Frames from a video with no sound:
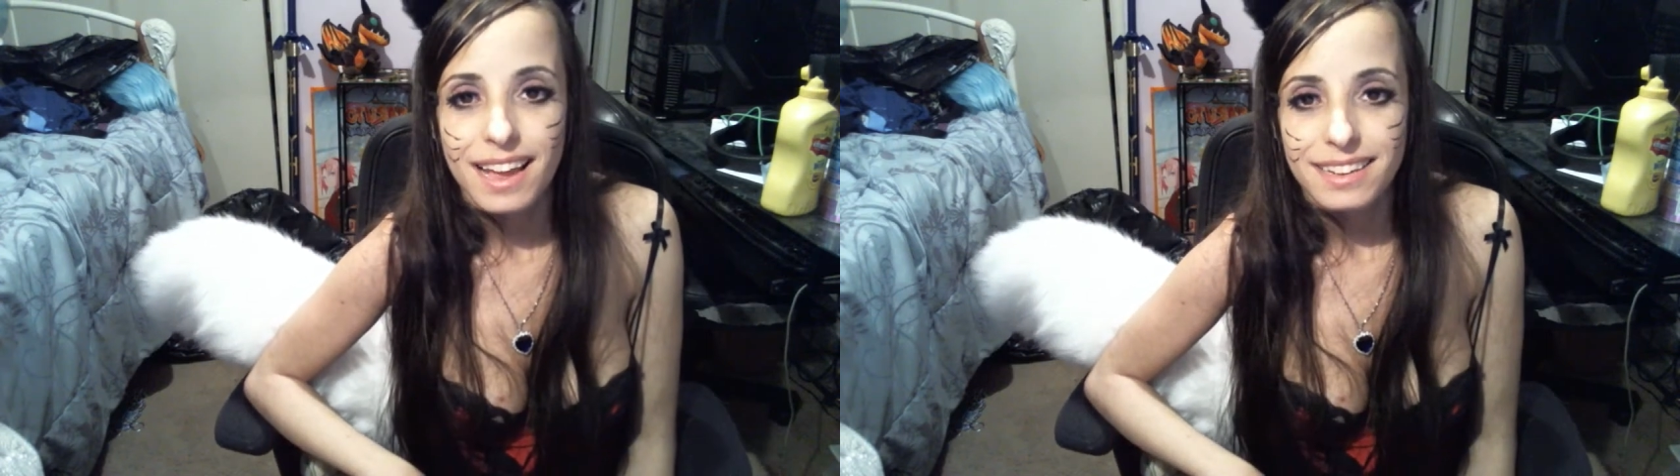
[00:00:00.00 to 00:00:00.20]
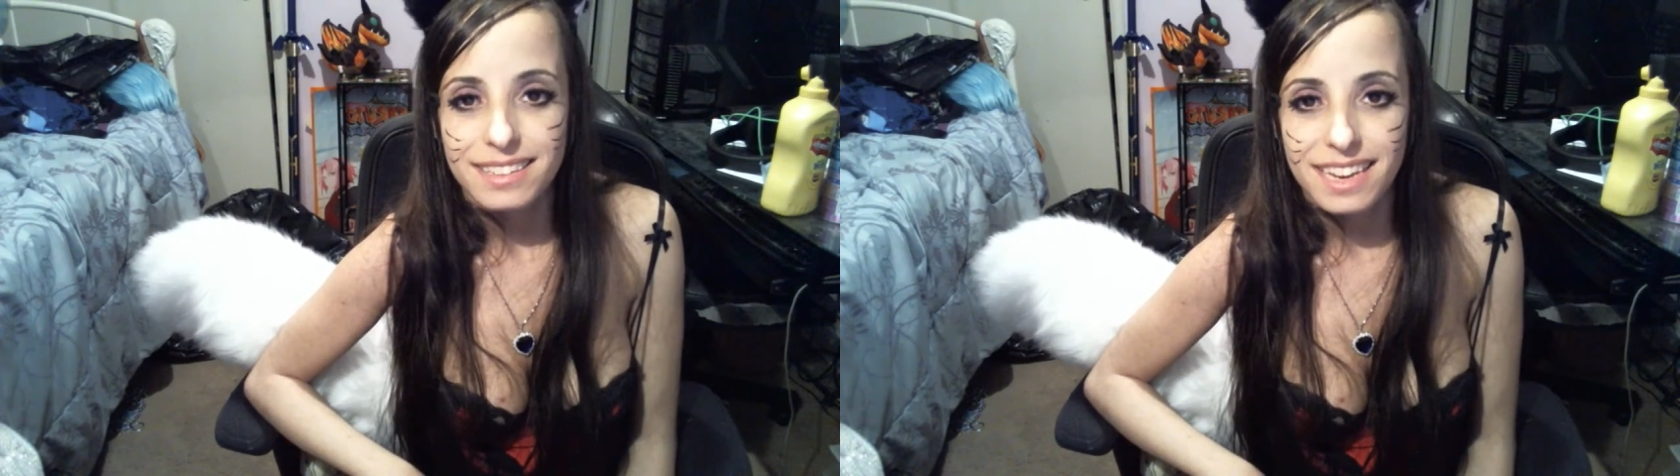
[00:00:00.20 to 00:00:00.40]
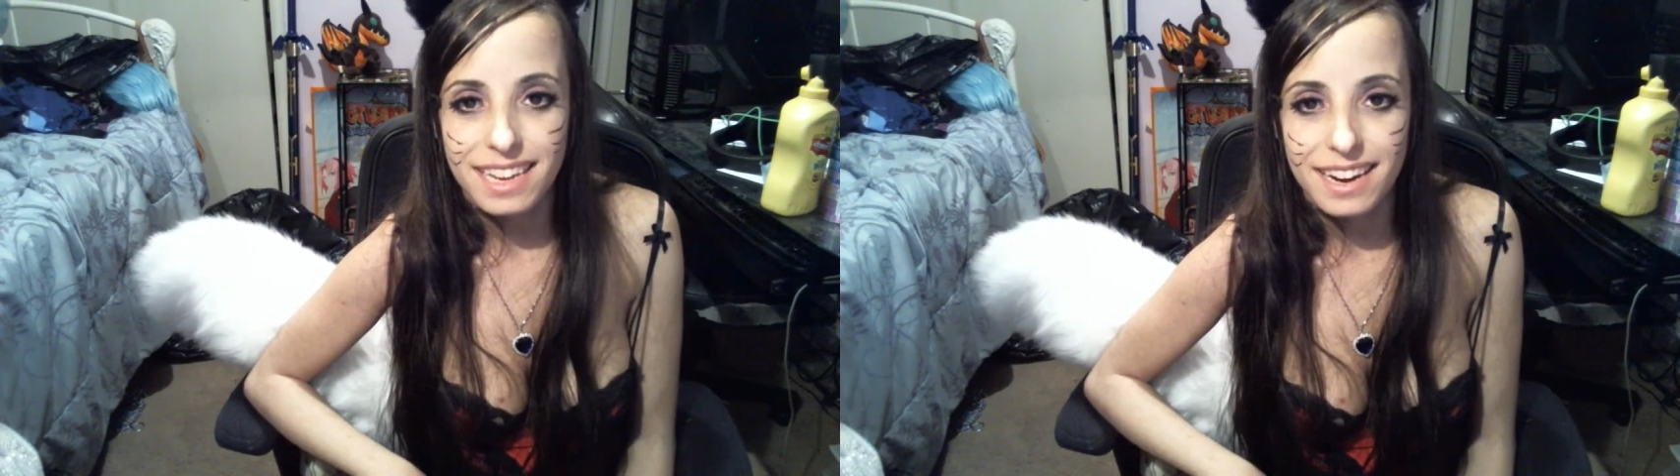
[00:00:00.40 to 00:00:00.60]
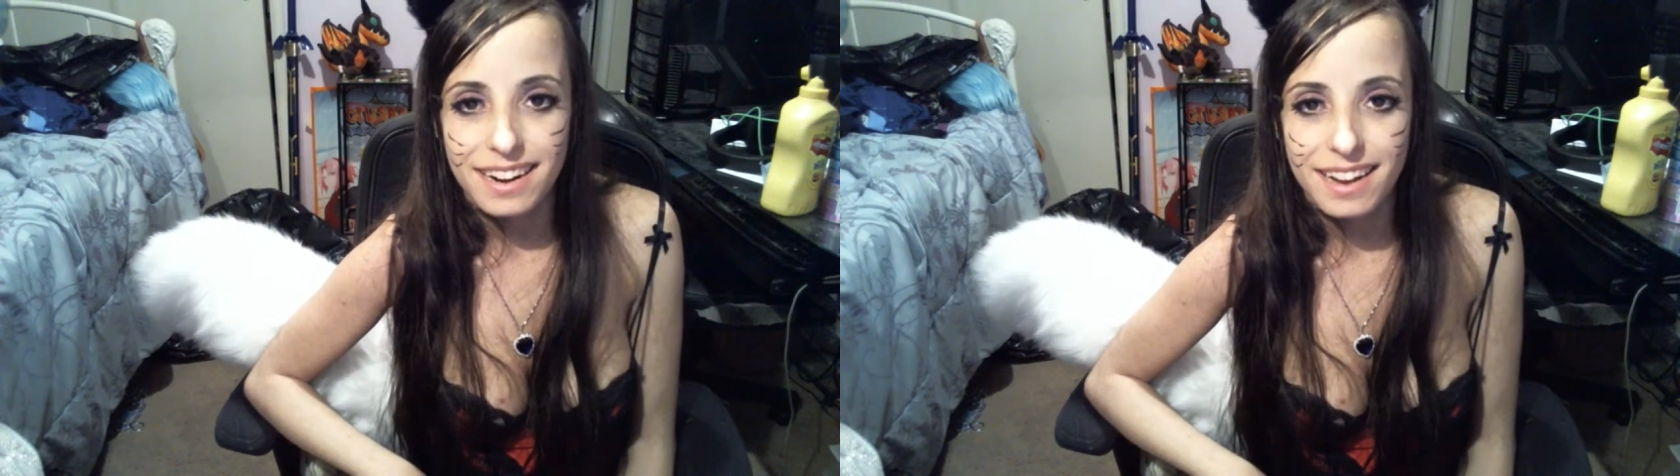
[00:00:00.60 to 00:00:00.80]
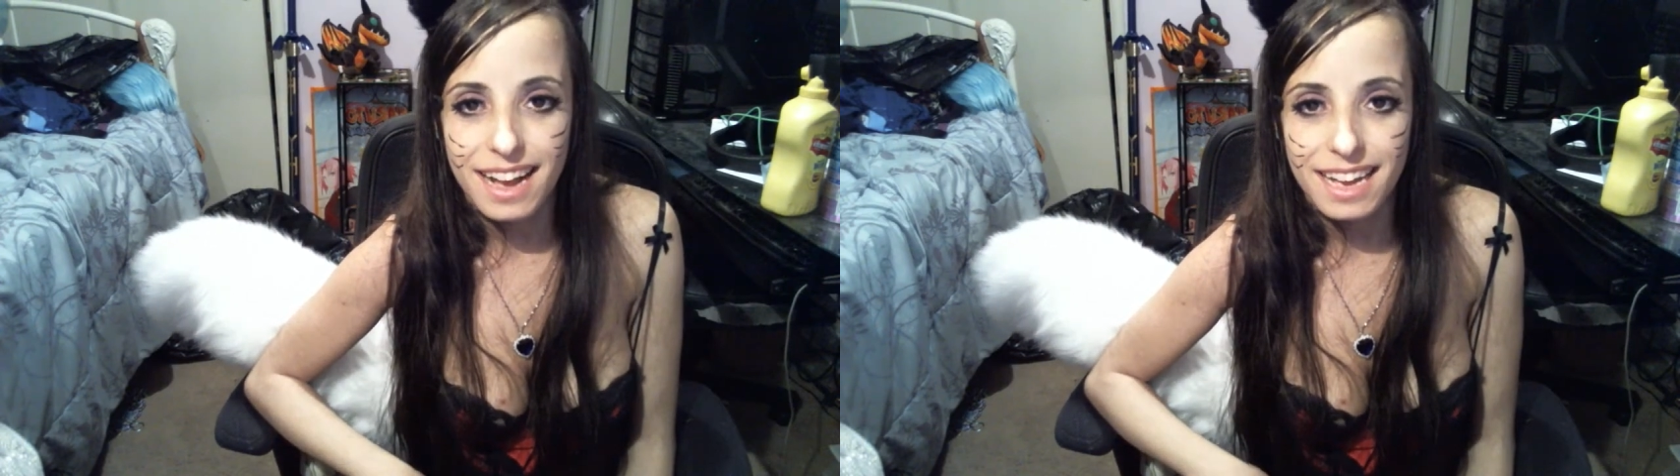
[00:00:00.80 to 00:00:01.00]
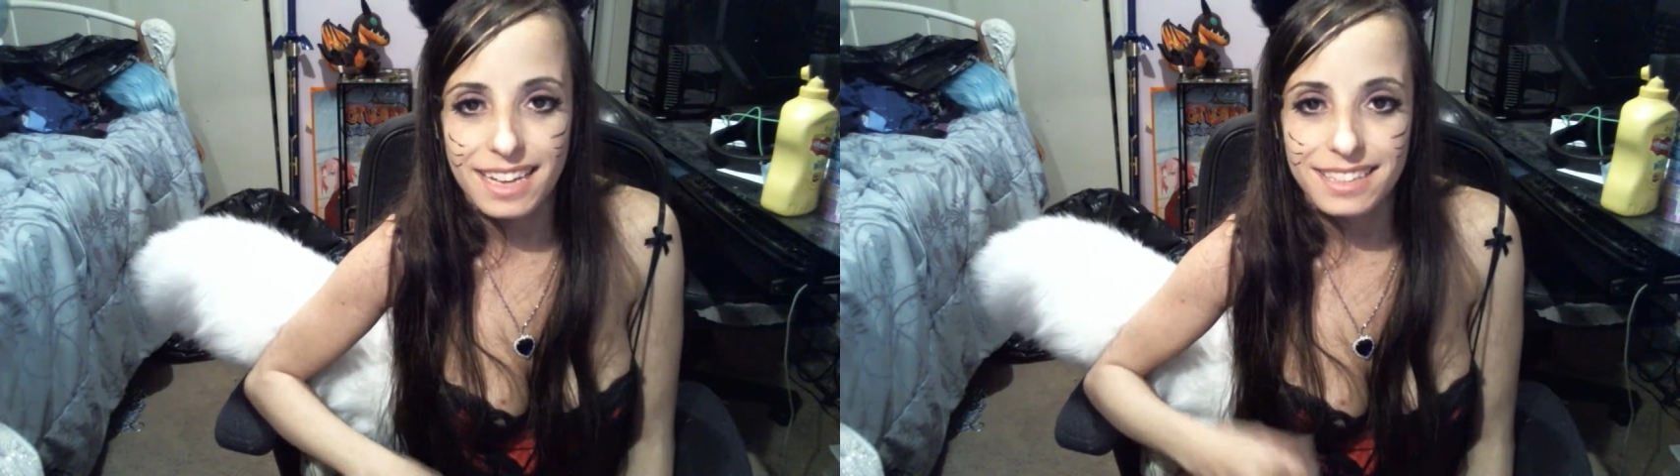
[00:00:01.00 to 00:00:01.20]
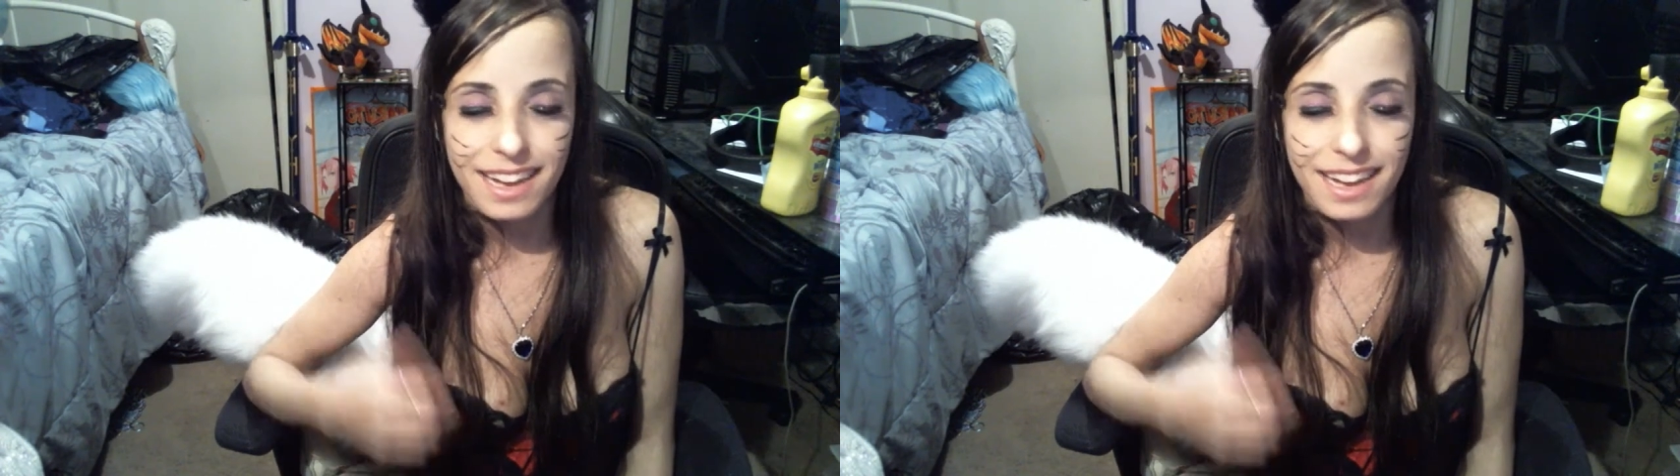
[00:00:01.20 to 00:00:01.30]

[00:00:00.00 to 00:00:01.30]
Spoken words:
take care, guys.